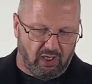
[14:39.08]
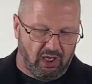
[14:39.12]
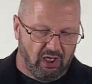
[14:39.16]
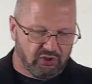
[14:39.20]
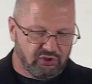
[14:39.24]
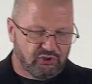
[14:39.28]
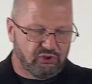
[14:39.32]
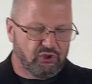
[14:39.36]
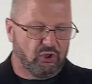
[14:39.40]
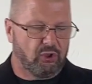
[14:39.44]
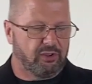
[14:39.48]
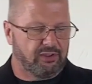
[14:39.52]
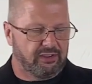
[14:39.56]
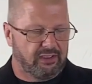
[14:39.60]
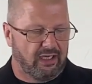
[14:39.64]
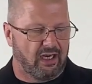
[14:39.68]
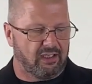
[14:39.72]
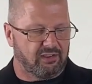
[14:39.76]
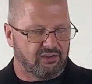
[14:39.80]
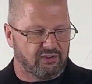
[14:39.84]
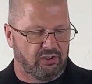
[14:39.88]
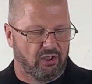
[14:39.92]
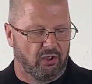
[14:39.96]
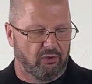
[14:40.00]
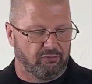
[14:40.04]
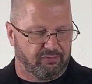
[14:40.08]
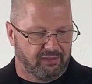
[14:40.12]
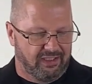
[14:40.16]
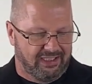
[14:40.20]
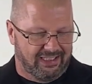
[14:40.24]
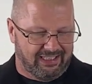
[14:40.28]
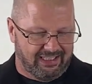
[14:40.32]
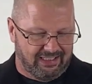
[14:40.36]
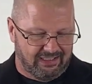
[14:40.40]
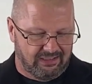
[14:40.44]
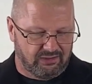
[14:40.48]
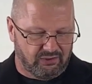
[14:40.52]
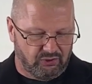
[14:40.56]
asserting ourselves
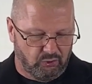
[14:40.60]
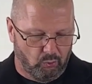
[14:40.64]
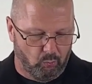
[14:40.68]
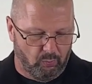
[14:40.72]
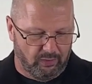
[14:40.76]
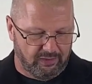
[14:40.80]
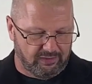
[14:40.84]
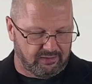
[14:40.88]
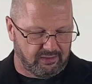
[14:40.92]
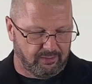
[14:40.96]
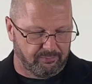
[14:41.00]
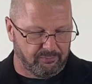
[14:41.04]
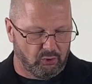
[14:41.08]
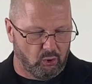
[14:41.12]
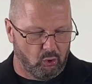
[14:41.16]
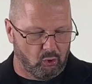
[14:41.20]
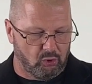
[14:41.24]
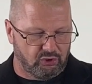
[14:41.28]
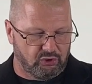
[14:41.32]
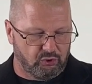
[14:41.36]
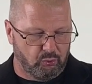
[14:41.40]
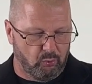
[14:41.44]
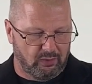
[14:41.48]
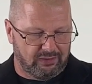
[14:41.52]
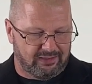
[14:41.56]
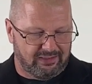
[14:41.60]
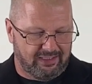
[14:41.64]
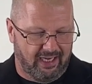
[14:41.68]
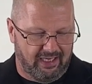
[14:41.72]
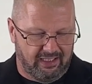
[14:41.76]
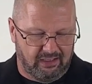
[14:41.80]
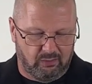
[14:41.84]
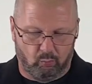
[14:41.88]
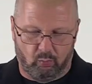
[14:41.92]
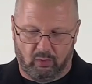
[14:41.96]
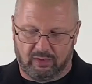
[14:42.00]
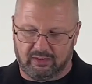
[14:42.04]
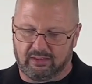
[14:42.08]
into wisdom, in order to
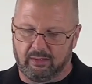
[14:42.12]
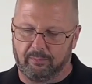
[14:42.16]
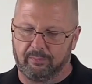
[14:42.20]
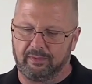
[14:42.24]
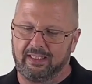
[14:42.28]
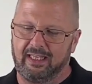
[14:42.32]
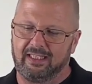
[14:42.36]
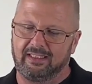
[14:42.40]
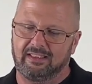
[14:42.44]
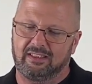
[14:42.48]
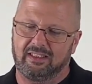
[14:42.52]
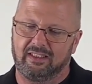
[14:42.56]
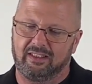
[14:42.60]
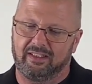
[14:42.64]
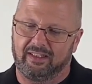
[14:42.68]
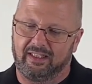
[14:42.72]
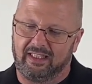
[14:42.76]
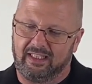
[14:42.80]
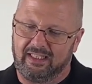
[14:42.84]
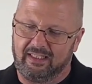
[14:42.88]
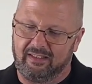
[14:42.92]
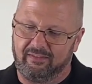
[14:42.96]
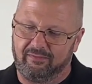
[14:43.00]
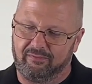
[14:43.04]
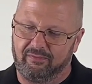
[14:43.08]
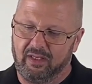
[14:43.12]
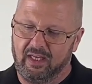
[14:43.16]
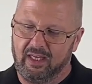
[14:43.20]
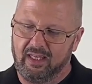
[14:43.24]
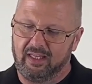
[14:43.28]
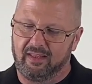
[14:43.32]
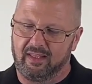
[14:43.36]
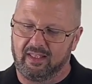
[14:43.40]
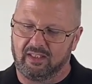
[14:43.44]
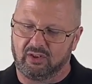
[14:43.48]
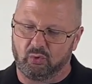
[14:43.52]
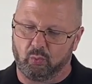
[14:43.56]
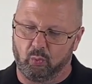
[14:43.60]
attain wisdom and then to live
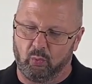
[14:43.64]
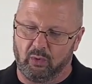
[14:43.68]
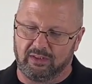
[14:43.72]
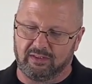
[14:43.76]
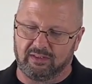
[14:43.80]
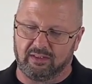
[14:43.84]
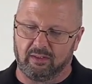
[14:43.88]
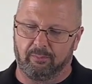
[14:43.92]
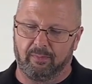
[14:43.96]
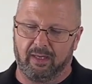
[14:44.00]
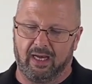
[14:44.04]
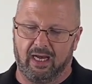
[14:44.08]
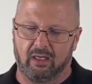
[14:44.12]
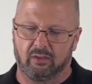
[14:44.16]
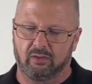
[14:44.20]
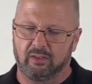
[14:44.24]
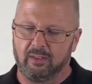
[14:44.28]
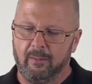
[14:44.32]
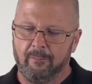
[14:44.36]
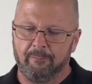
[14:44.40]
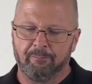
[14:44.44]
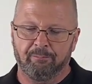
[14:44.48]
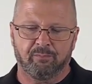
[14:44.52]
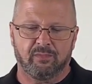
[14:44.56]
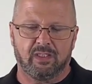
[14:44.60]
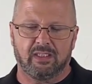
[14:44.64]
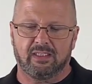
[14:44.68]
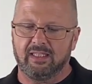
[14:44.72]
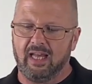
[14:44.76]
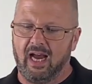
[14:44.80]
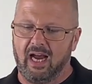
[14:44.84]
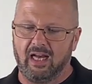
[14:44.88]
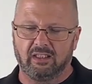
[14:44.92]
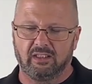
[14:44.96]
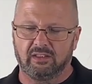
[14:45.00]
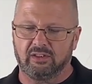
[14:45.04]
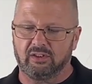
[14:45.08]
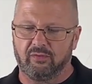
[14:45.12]
this wisdom out. The
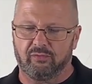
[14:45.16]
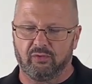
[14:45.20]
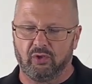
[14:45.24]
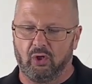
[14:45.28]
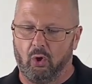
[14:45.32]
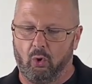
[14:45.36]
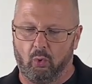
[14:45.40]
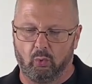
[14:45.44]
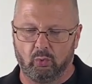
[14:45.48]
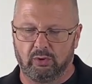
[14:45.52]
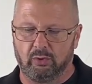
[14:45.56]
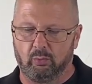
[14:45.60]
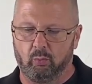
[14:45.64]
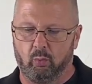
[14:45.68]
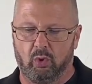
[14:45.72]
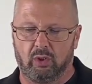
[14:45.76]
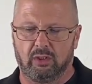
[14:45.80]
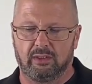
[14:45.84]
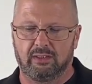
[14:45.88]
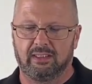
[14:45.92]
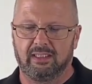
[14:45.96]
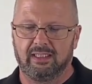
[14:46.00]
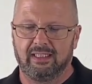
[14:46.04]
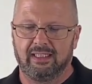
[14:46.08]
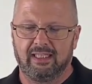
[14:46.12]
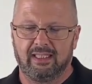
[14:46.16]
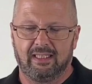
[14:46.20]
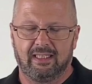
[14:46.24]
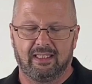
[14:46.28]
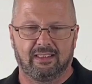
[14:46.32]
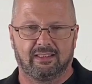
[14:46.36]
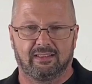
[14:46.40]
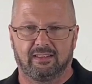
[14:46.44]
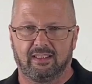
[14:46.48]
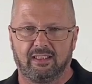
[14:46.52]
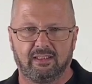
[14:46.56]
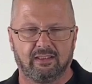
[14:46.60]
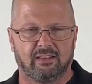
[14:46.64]
knowledge of the Holy One
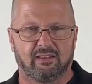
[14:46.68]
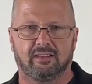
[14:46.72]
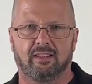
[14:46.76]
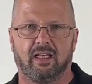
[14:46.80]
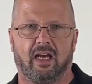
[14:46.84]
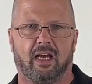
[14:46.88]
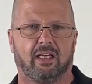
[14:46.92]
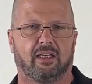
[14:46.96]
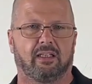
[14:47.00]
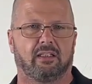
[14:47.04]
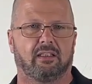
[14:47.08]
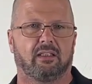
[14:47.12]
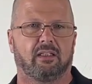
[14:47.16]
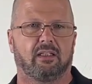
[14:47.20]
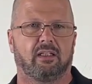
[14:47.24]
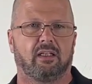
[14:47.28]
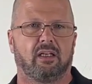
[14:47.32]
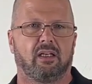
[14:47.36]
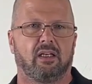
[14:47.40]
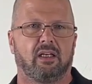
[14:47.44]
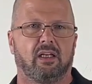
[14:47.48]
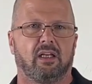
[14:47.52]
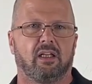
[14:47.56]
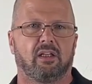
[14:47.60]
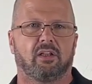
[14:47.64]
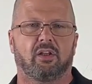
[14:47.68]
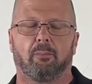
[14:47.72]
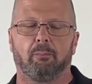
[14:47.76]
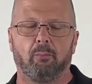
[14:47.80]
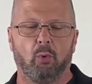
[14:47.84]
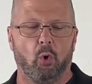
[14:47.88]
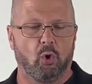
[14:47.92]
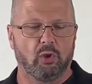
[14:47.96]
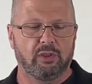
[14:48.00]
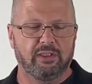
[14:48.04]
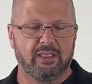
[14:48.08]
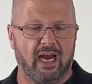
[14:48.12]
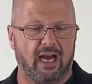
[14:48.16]
is insight. The
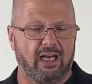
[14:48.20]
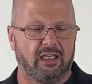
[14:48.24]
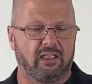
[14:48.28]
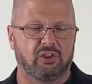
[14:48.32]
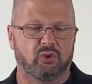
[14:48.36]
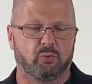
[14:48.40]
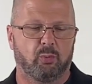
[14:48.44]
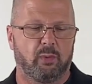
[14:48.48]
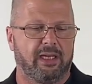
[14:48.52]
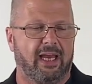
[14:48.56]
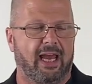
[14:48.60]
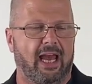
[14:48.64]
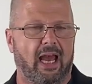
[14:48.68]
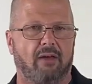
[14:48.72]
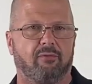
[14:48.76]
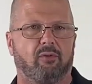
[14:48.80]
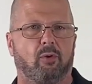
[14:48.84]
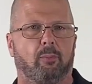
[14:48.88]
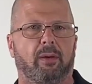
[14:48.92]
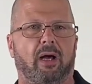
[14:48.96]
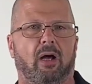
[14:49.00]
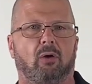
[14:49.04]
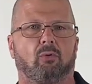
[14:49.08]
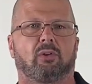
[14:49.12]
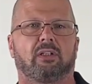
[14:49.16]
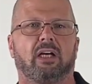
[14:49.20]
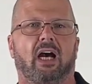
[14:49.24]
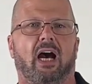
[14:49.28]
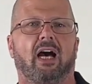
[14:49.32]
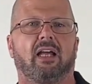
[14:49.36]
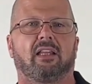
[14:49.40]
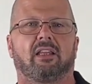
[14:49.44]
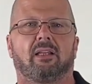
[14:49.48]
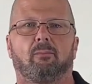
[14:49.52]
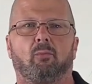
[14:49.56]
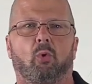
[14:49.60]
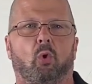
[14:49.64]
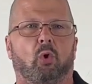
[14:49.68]
more knowledge we have about
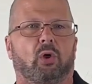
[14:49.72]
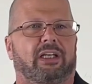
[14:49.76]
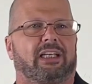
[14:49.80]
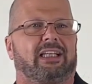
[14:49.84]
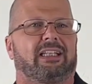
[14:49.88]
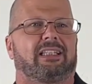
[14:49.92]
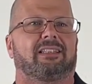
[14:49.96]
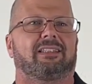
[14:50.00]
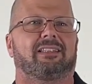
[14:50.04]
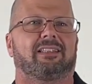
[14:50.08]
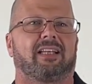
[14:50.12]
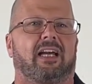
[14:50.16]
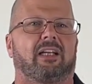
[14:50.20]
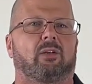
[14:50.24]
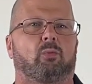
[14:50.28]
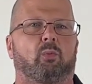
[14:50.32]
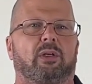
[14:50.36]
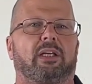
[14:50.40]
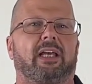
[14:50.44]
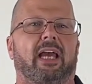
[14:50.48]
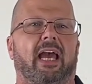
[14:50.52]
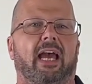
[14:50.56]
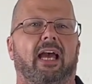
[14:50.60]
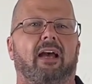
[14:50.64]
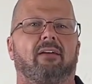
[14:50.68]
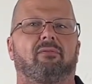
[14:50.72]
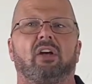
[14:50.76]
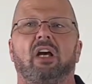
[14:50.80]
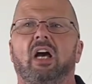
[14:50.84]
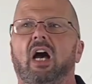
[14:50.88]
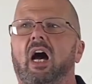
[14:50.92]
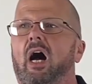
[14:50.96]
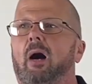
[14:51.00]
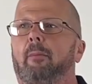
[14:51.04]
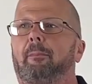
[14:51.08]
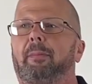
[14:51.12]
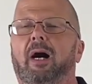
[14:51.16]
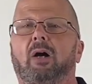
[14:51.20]
God, the more insight we have
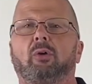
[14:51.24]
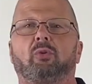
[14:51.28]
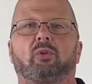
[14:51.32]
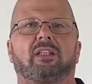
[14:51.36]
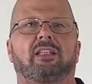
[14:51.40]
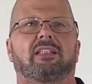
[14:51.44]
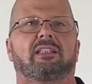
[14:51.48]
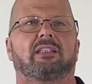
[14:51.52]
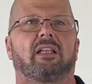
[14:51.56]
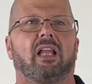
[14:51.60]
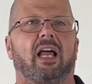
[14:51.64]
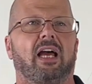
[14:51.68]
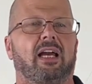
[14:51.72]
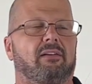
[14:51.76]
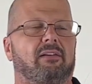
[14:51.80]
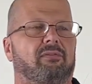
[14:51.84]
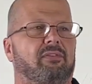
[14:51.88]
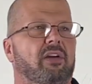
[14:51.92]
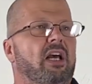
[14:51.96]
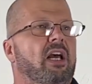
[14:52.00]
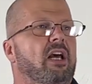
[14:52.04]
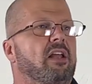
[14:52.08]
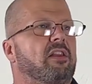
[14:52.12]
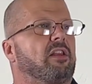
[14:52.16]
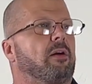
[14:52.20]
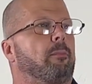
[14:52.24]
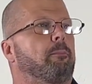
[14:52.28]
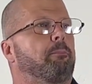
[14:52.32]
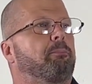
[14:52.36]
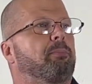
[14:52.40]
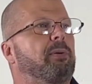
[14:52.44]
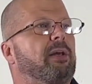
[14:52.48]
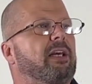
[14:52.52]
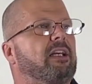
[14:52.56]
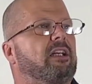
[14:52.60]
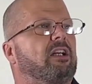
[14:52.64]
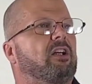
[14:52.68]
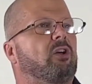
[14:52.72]
about this life. The
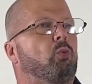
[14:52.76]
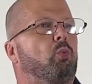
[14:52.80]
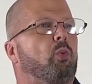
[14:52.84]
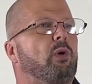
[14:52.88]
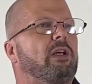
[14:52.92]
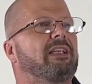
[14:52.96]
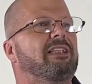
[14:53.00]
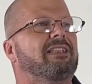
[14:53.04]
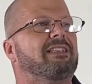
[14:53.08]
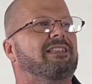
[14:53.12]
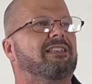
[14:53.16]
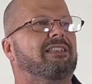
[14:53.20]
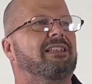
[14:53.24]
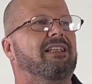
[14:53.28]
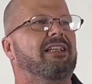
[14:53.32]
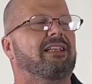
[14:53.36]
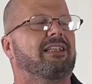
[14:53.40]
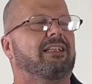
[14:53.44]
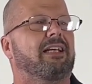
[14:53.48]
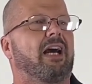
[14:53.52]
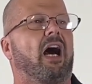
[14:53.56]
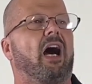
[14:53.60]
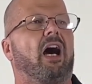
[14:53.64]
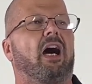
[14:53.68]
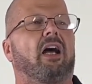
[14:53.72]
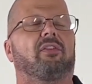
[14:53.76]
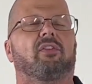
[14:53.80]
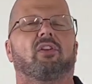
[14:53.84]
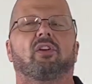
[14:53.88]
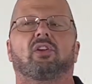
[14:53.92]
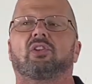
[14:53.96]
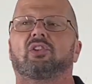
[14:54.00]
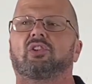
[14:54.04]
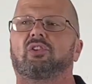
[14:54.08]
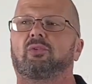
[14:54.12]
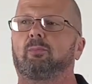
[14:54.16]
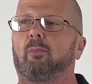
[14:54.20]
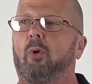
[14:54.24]
bigger we see God, the
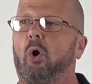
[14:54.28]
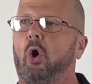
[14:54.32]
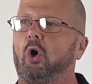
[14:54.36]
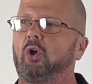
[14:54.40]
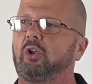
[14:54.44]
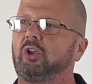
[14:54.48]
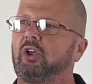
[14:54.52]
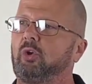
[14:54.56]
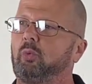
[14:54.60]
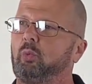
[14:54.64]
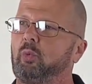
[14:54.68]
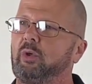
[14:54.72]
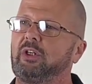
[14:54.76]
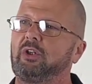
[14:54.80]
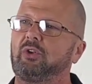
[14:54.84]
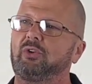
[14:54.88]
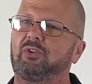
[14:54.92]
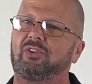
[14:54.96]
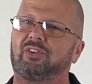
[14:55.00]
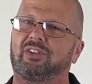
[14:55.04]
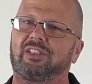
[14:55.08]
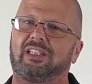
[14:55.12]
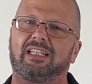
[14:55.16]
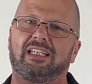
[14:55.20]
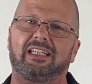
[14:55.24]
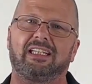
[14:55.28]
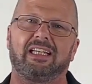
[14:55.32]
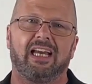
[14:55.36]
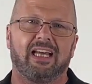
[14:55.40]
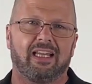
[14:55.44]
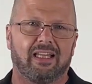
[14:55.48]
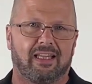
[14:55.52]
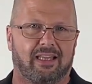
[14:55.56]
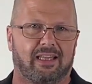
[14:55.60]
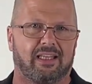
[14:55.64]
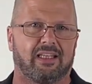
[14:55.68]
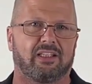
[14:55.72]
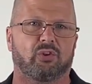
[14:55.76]
smaller we'll see
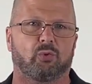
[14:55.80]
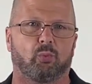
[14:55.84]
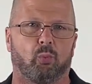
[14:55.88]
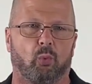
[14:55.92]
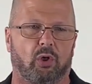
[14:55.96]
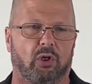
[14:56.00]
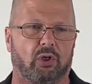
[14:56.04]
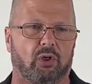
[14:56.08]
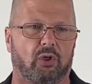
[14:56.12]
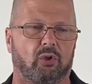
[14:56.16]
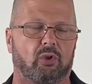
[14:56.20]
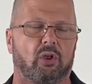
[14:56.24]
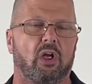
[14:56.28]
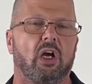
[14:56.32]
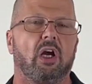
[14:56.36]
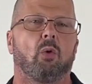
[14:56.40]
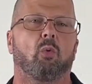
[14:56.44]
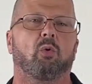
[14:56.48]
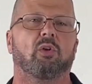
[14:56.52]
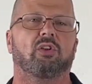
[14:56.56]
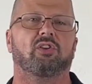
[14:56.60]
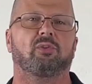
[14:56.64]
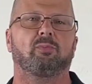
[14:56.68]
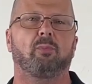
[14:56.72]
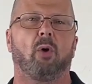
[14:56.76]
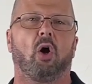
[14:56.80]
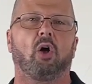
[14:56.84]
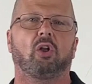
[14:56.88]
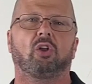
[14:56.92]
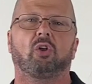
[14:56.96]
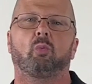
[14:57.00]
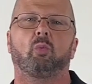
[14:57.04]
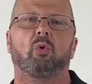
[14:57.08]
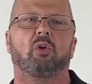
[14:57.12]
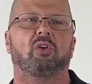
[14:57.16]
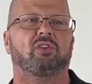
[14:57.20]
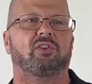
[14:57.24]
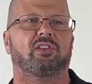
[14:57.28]
this world. The smaller
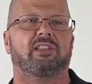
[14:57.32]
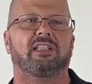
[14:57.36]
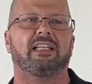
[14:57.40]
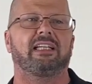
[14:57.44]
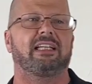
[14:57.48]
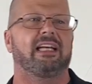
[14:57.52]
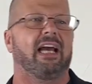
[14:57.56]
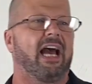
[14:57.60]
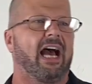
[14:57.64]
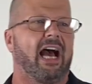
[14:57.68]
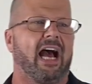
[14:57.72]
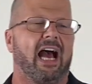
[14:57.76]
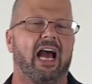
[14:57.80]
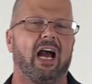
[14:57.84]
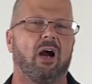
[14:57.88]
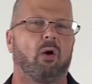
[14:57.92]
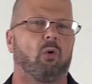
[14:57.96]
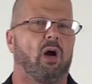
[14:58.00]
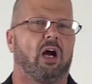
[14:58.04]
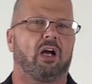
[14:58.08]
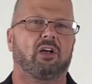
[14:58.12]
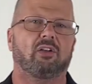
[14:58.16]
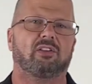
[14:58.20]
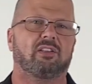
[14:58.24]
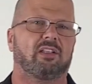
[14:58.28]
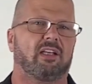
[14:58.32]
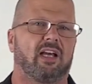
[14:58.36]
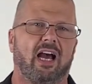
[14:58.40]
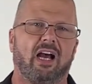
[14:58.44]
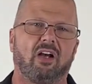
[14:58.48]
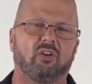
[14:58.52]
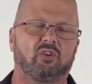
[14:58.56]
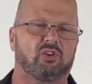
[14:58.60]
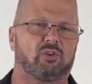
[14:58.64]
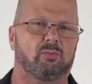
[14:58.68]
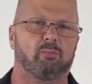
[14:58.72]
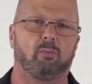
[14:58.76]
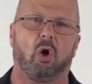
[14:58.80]
we'll see how
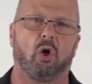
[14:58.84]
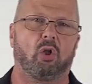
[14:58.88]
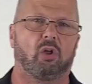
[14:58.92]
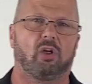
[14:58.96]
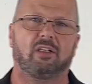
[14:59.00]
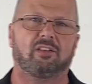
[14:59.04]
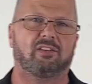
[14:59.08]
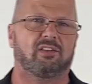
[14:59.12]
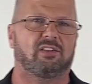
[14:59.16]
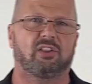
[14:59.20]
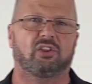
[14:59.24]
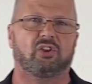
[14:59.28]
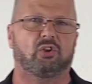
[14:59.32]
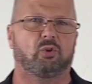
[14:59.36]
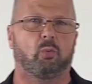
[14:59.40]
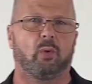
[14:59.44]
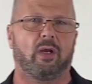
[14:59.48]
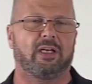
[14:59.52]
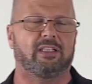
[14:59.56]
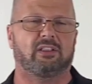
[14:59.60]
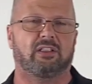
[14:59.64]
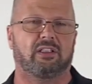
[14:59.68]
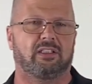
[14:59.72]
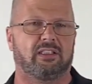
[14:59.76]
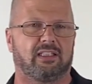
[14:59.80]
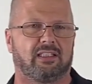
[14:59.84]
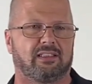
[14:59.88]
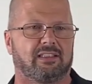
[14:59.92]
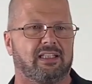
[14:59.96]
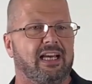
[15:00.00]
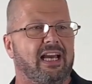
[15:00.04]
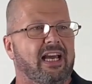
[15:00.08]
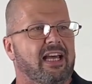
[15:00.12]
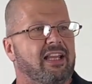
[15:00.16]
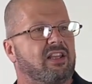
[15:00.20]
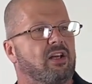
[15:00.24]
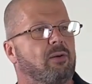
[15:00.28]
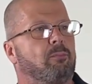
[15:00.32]
small our situation is.
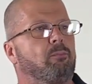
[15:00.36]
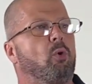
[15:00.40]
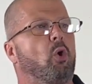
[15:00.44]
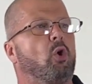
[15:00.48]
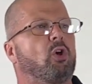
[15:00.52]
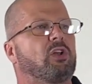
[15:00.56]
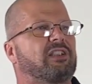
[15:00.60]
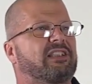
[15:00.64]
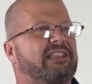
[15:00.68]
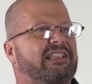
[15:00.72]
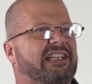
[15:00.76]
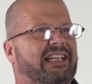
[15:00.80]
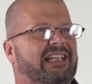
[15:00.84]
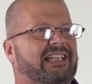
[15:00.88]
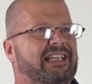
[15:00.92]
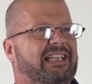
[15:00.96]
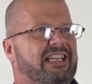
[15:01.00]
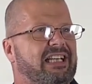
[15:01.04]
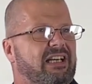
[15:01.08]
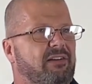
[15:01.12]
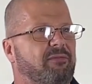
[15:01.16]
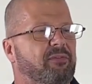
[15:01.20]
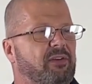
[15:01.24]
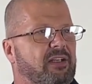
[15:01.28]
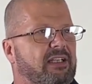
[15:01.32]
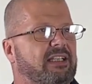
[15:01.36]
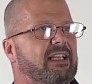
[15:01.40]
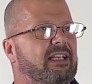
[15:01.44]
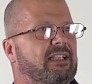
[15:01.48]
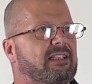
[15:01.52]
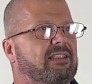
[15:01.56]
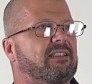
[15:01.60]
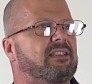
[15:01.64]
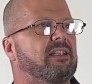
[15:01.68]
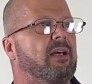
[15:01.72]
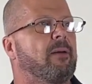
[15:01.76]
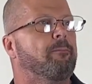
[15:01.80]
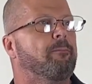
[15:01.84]
The more significance